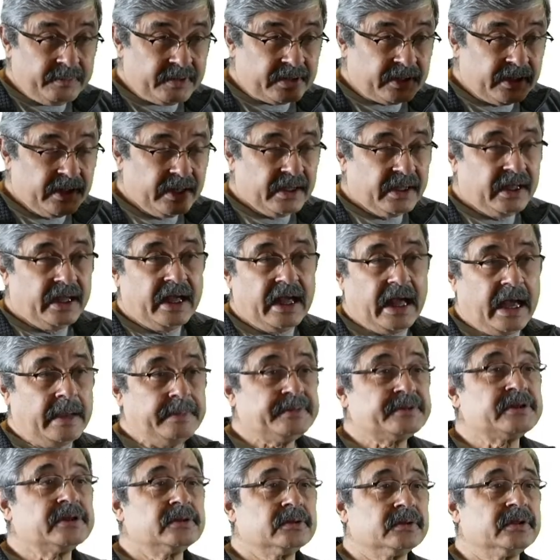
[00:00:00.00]
it
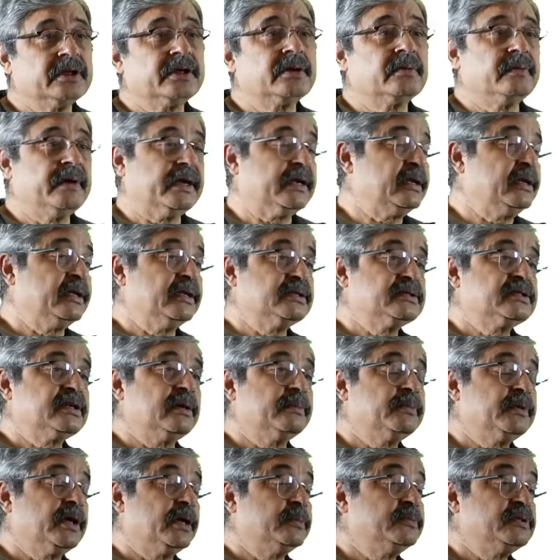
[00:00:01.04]
absolutely correctly, and
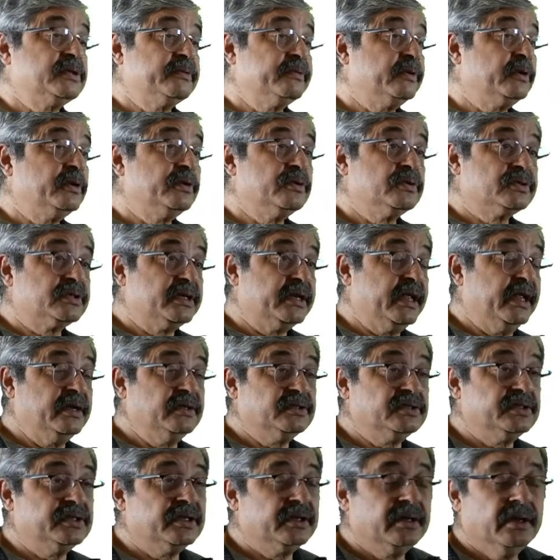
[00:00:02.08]
sometimes even use
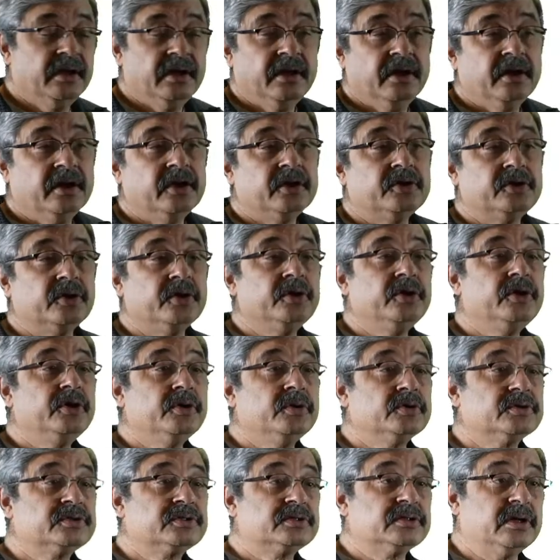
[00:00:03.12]
adenosine to
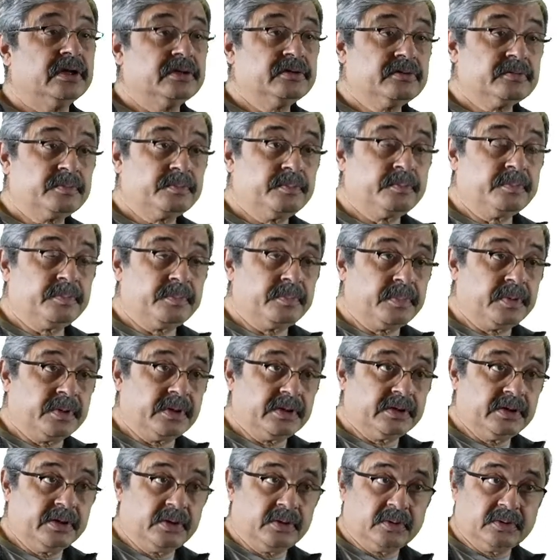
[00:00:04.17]
induce a
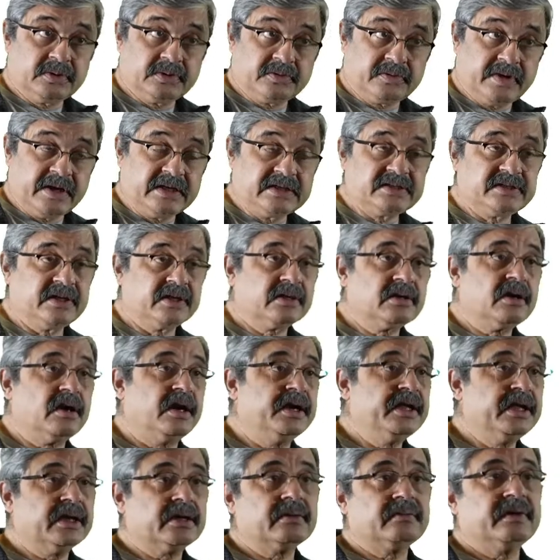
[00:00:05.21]
transient
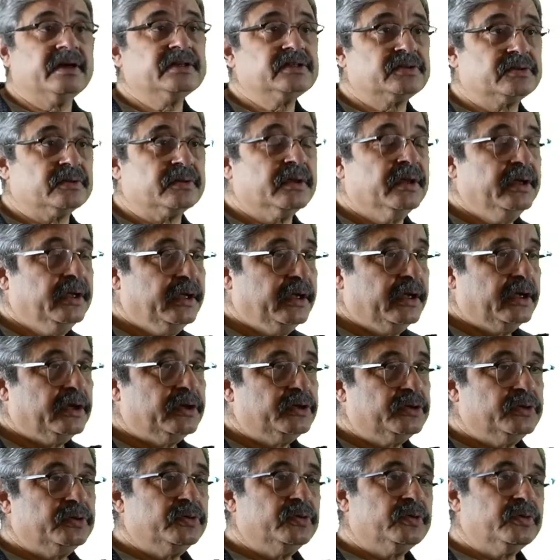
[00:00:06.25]
cardiac arrest
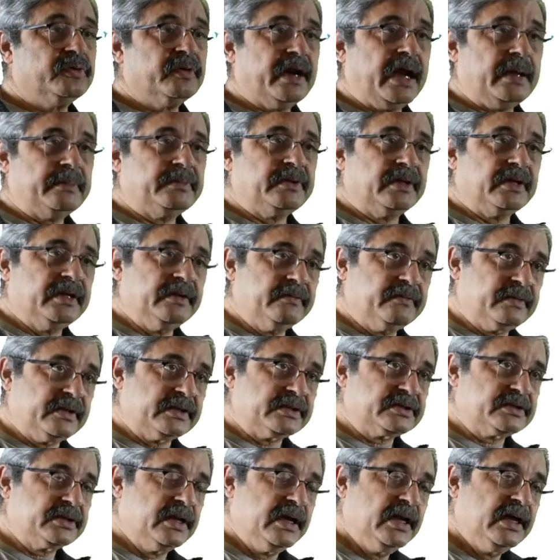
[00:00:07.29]
to grab the
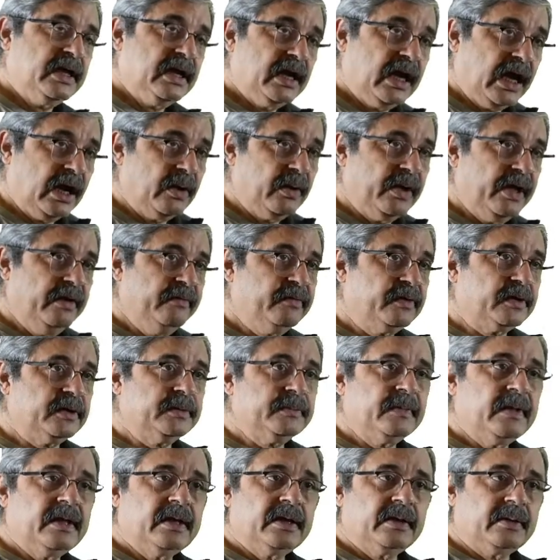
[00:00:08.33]
leaflets.
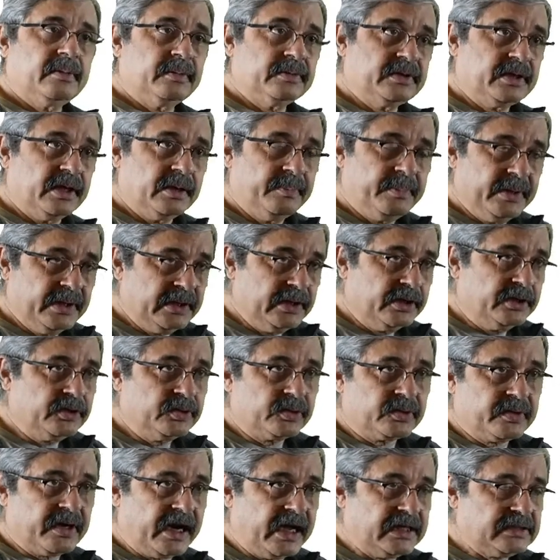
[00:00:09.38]
However, with the ability to
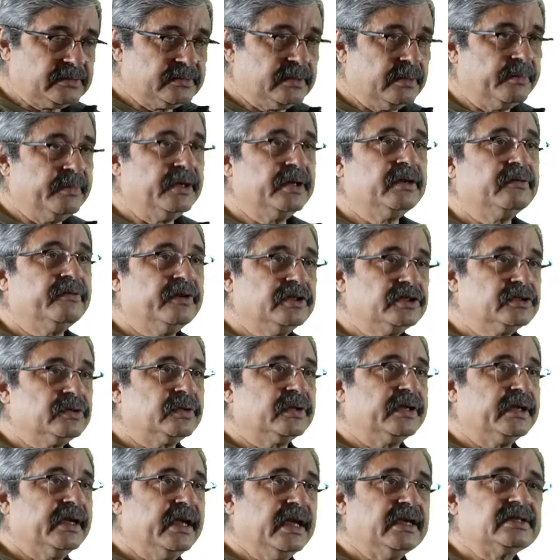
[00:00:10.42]
grasp them
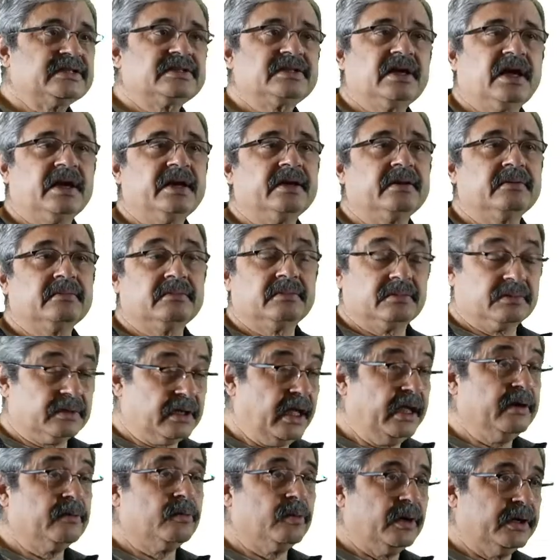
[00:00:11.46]
individually has done
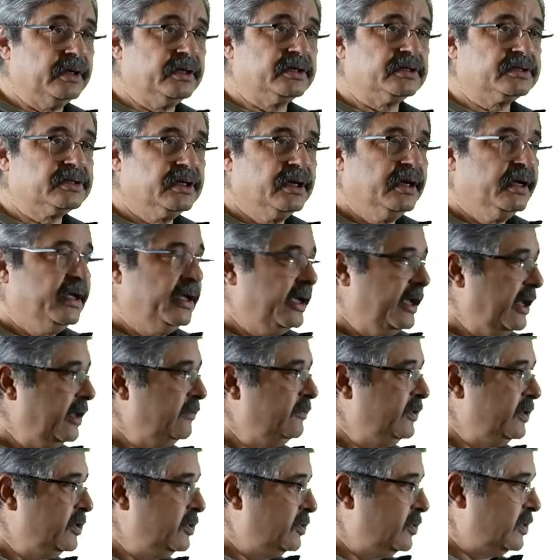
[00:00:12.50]
kind of wonders, and
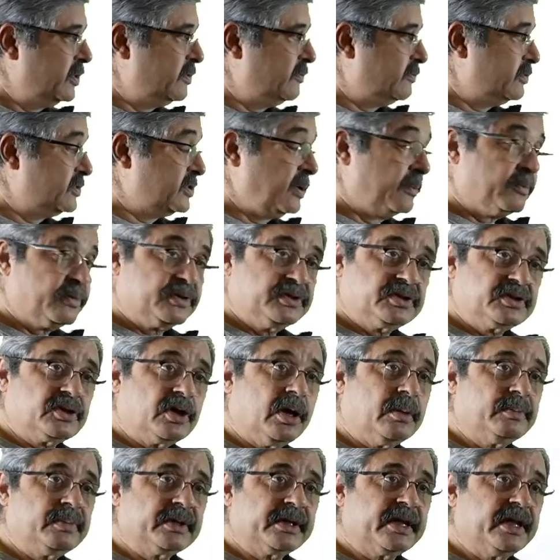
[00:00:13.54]
we do it some
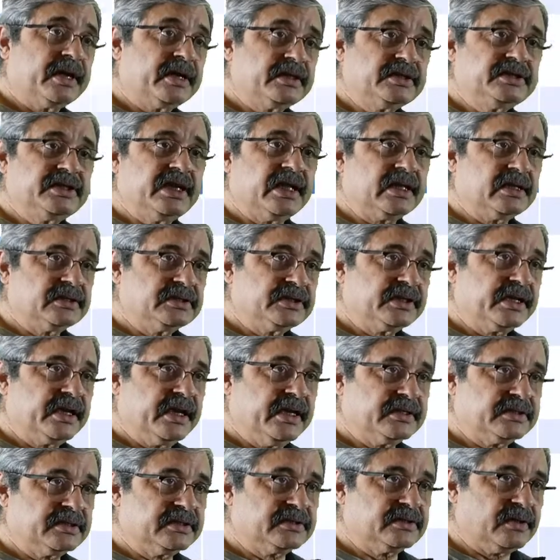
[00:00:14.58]
complicated, challenging
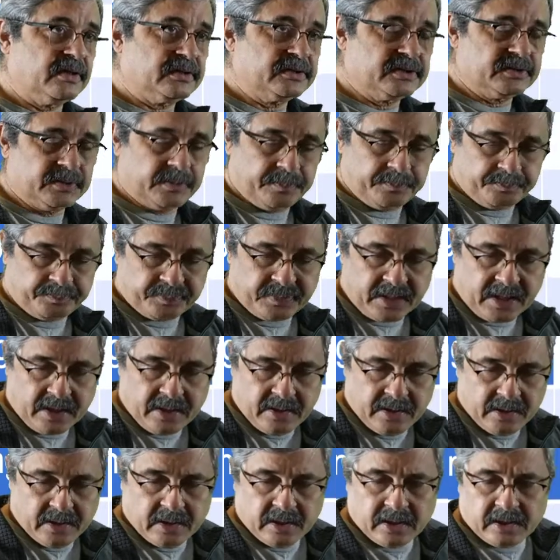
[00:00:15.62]
cases also.
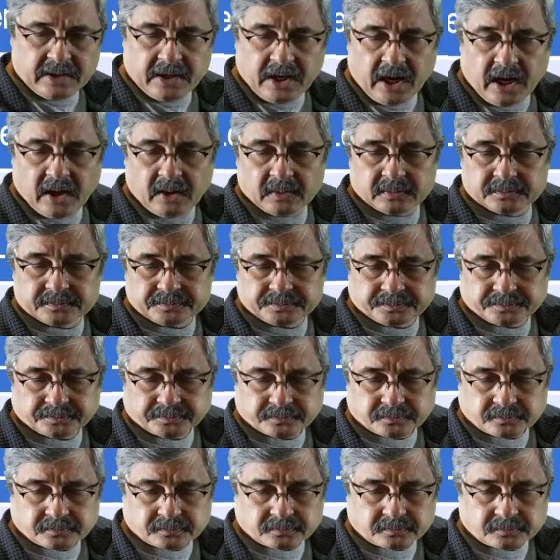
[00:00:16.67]
Now,
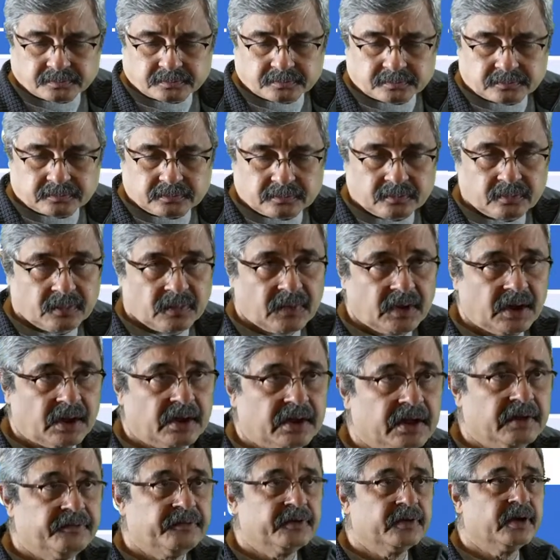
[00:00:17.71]

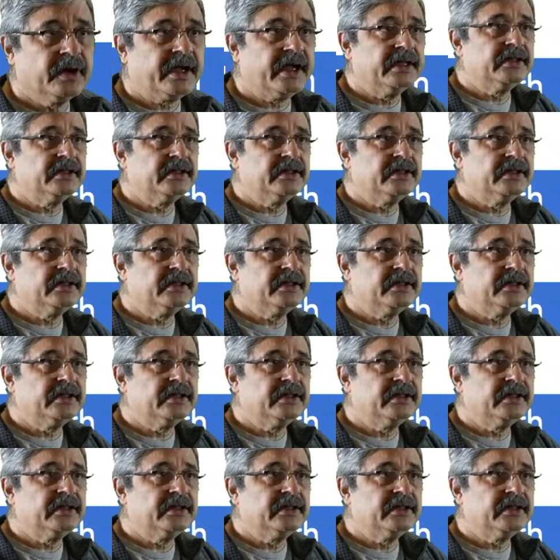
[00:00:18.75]
if you look at